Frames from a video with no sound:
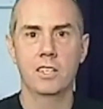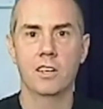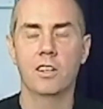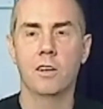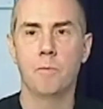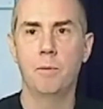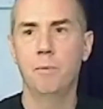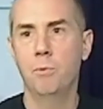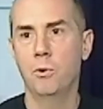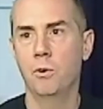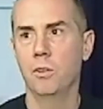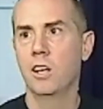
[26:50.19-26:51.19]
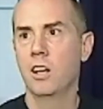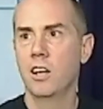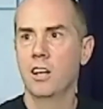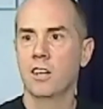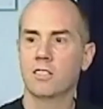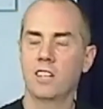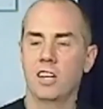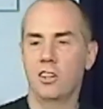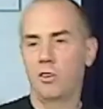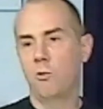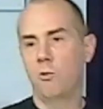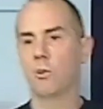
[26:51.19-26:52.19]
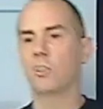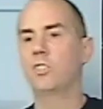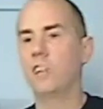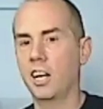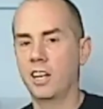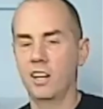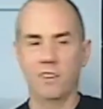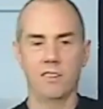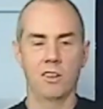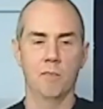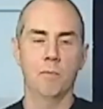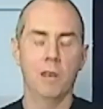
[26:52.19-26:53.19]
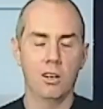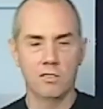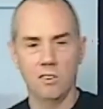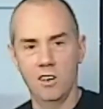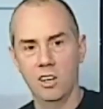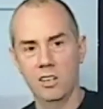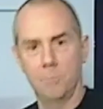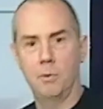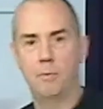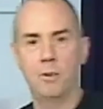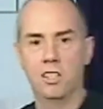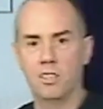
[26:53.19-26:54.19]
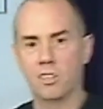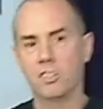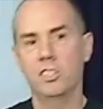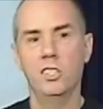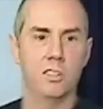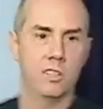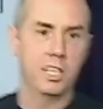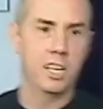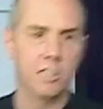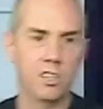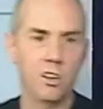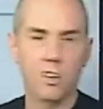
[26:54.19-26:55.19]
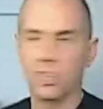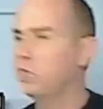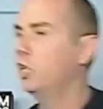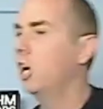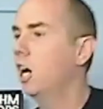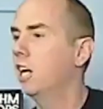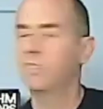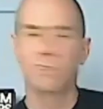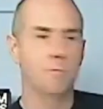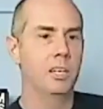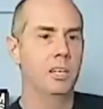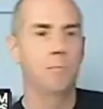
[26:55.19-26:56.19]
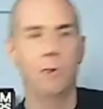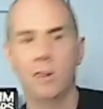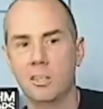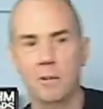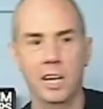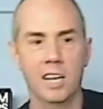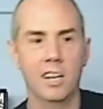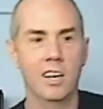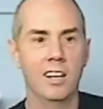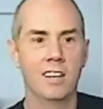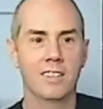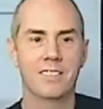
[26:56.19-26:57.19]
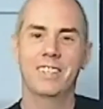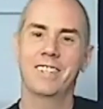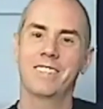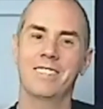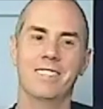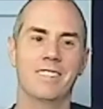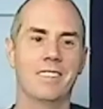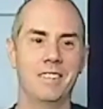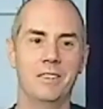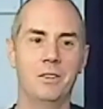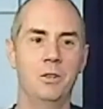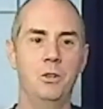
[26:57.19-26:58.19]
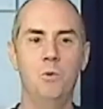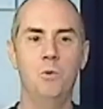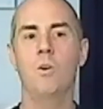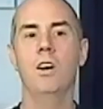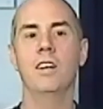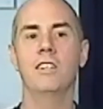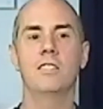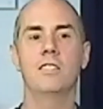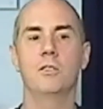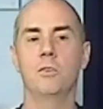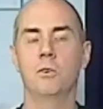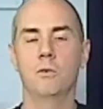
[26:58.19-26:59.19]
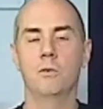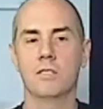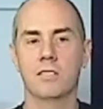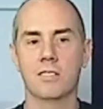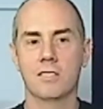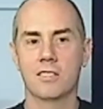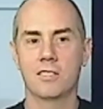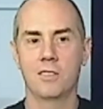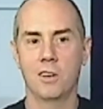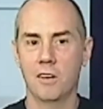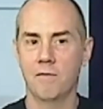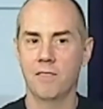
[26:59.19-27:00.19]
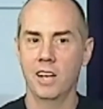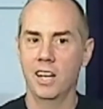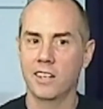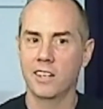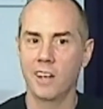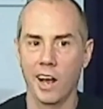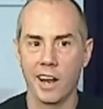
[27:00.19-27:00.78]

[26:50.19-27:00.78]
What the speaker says: There are people who've got their core jacket and their medals on and blah, blah, and they're getting in all the shots and being boss man. It's like, who wants to serve that guy?